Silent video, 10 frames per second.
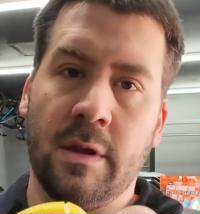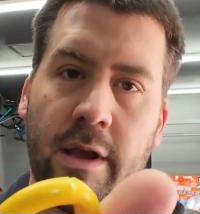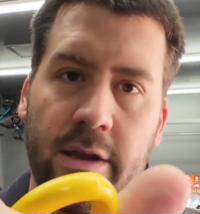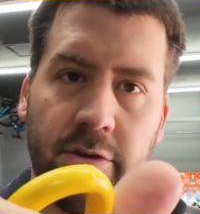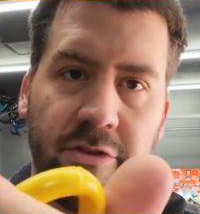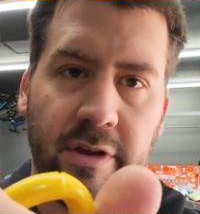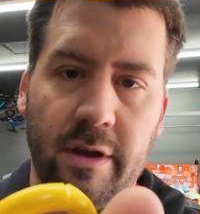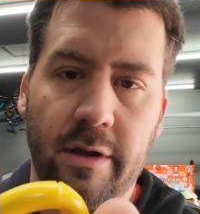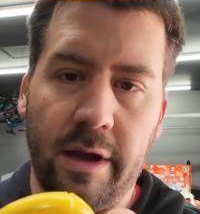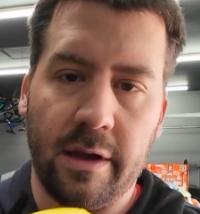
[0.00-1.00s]
And you'll
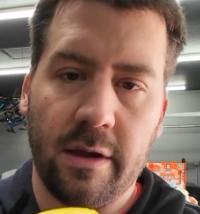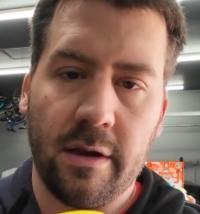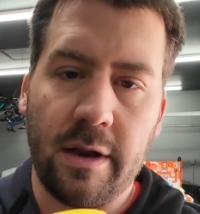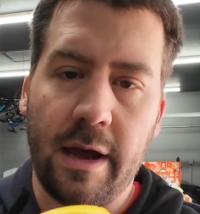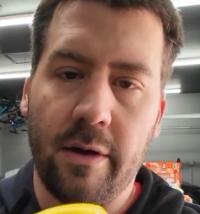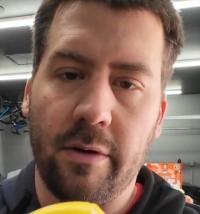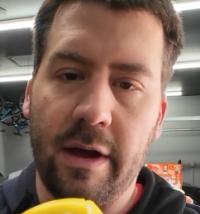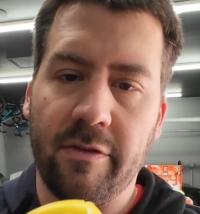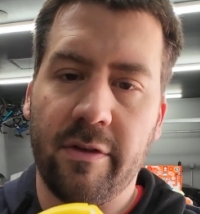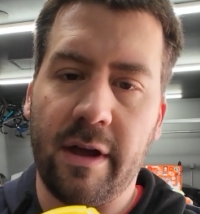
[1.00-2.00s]
see like now
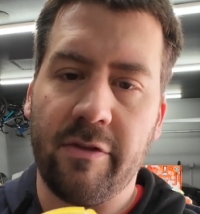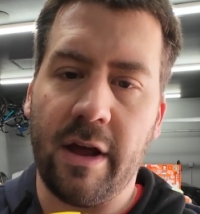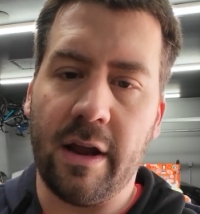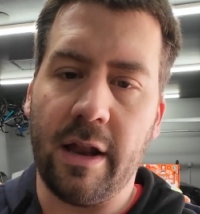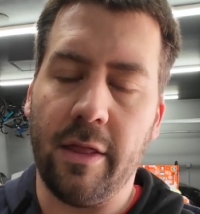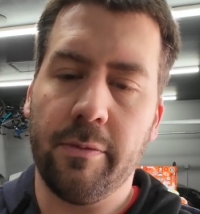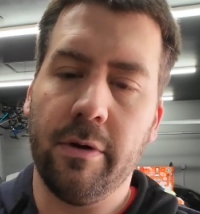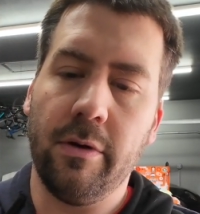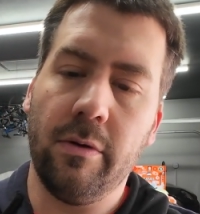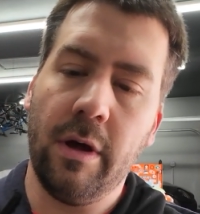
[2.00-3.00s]
I've, I've kind of got it
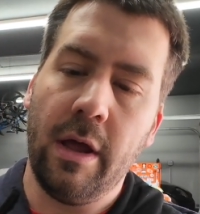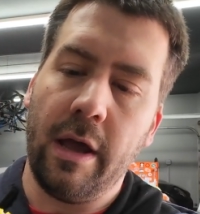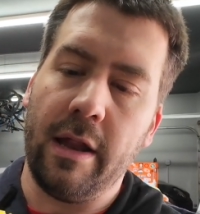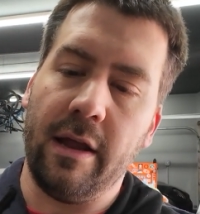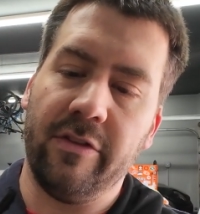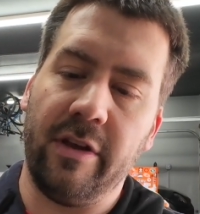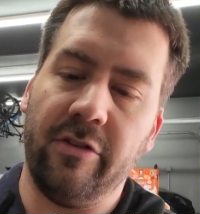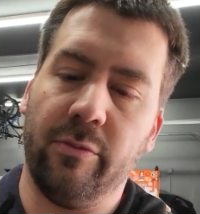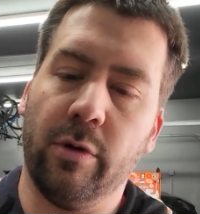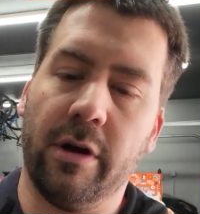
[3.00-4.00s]
through and as I
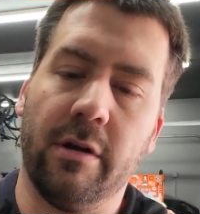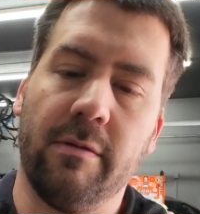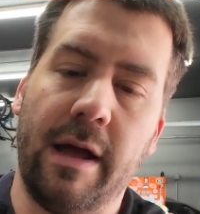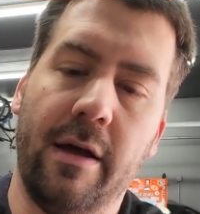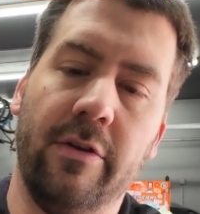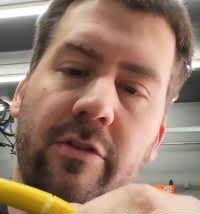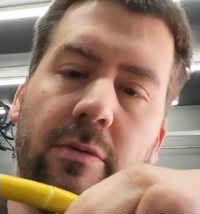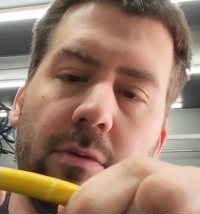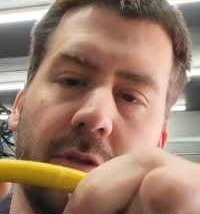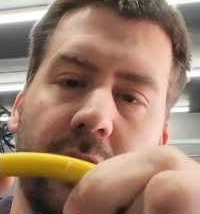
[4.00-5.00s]
just work it around,
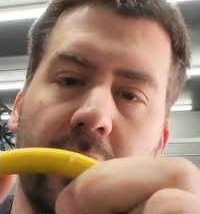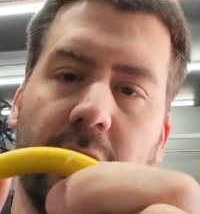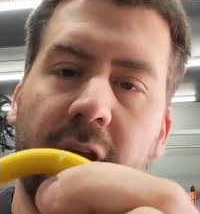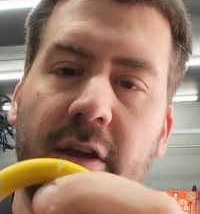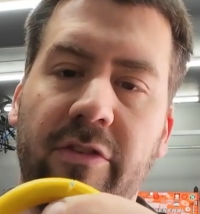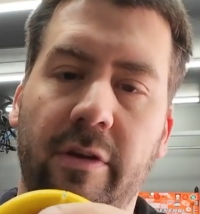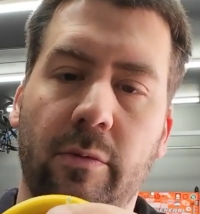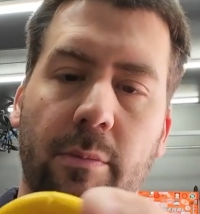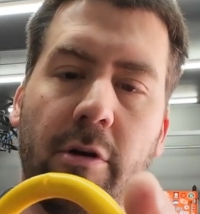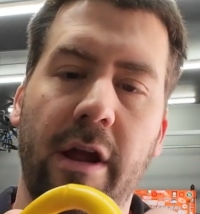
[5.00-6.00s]
the casing
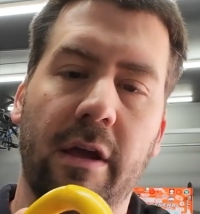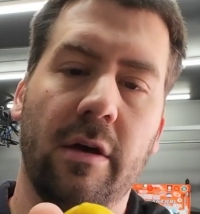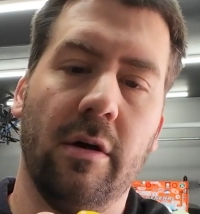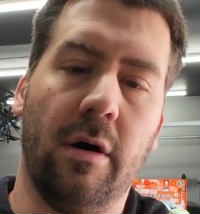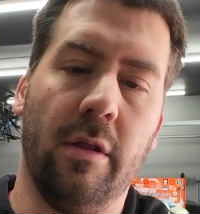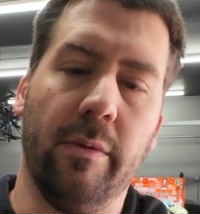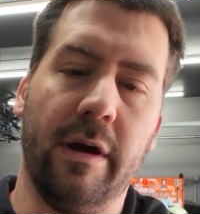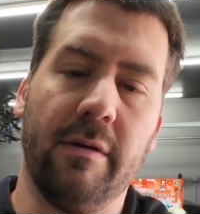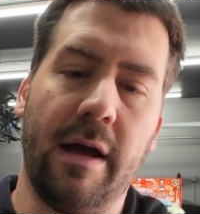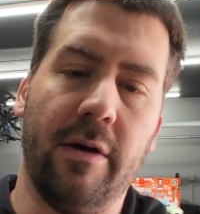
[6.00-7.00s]
will break all the way
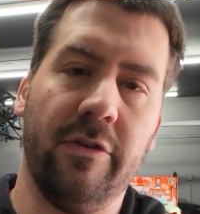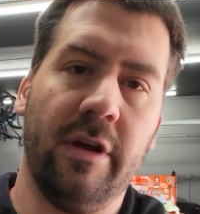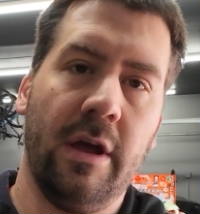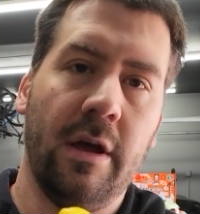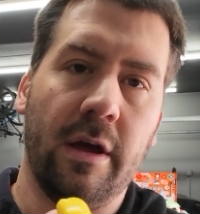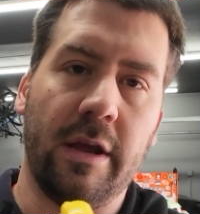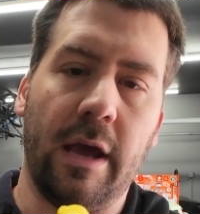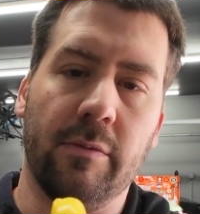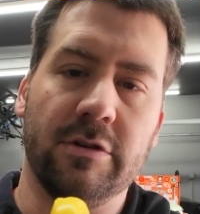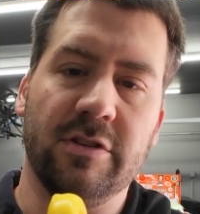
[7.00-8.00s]
around.
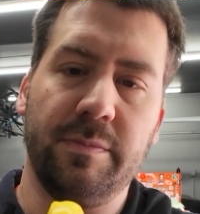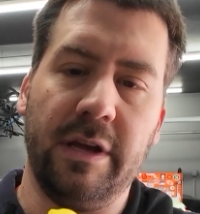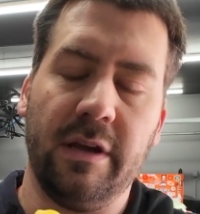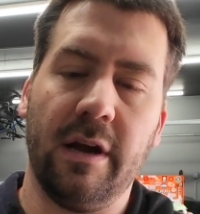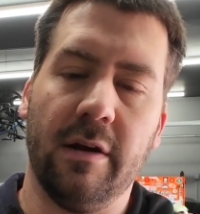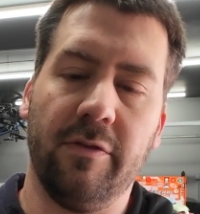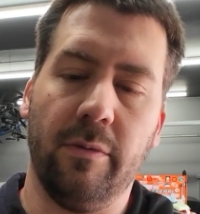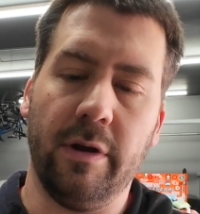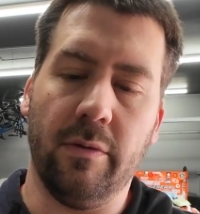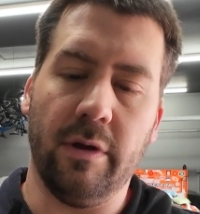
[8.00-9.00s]
Again, we're just being
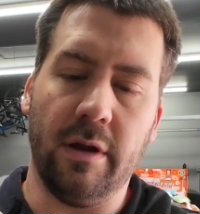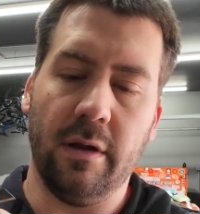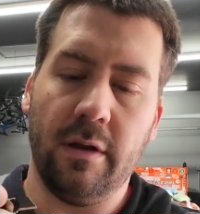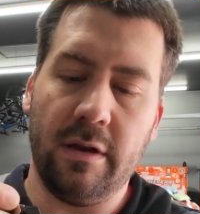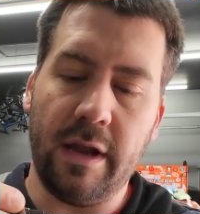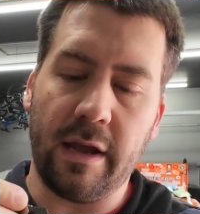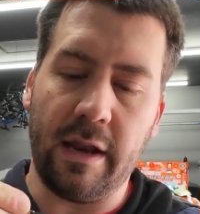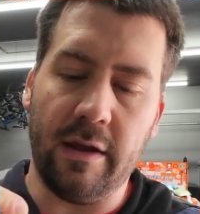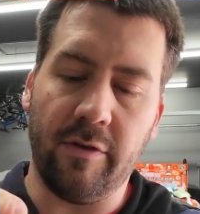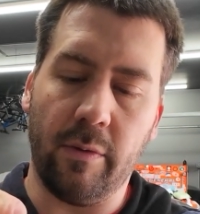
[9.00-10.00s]
careful. We don't want to nick
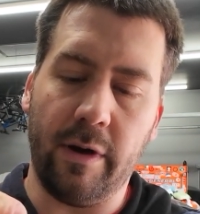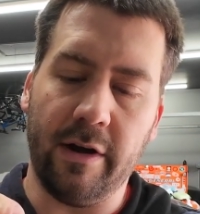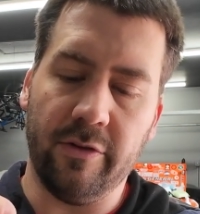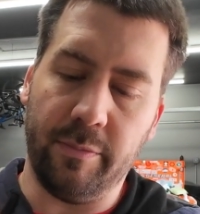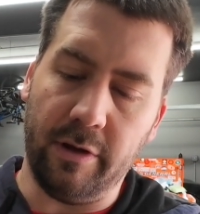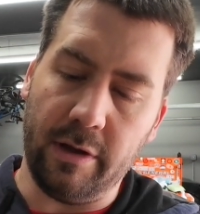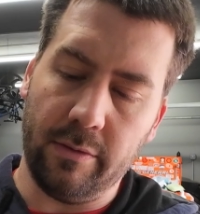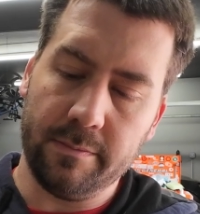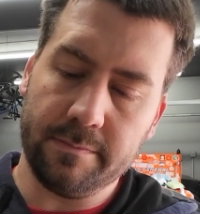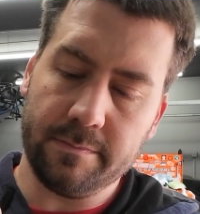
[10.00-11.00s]
any of our wires below.